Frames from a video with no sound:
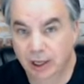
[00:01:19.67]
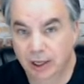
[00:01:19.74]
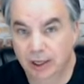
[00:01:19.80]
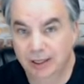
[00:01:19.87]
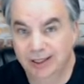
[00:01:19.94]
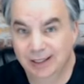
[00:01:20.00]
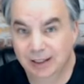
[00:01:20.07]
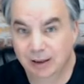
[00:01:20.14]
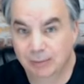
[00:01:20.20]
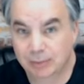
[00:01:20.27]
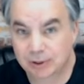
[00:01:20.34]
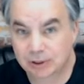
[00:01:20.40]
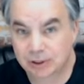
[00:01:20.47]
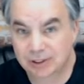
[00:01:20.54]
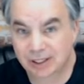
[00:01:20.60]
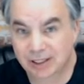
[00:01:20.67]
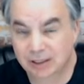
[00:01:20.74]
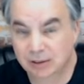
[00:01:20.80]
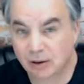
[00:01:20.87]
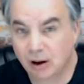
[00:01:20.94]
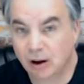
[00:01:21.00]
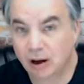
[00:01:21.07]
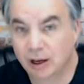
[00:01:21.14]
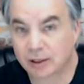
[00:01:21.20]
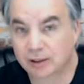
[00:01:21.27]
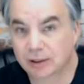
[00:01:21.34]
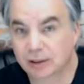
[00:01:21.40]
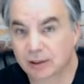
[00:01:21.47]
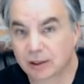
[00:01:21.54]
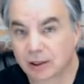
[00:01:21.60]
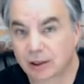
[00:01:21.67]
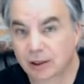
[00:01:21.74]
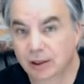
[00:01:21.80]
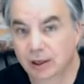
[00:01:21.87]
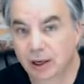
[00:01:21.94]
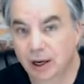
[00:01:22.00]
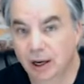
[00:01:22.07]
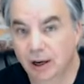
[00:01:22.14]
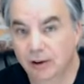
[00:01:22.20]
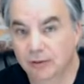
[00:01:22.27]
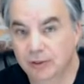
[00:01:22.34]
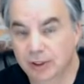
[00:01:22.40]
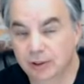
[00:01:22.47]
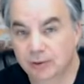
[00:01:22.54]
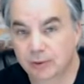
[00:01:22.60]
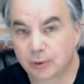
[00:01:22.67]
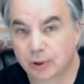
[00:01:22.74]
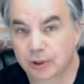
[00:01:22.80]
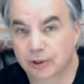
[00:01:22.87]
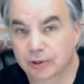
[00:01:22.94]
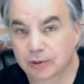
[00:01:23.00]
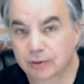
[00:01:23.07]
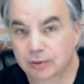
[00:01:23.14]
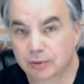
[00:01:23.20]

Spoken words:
it encompasses a lot of different